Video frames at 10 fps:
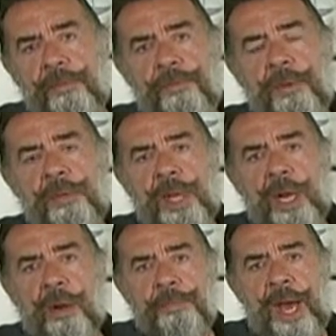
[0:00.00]
that
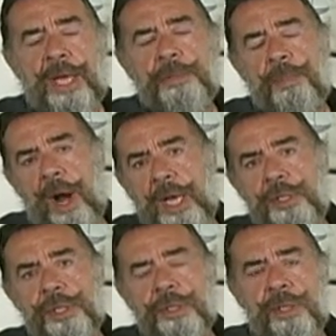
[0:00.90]
had passed by
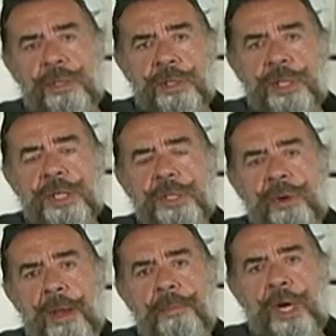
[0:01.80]
just 6 or
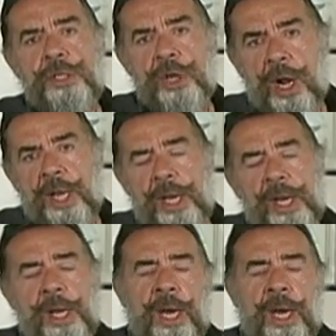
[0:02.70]
8 months earlier,